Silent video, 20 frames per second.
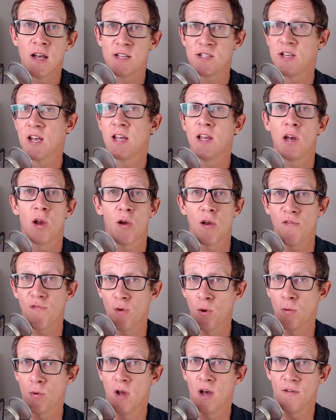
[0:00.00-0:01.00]
secondary
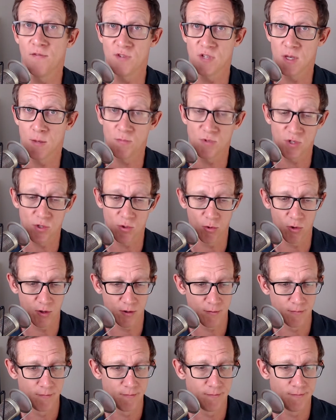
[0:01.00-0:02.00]
phone of some sort,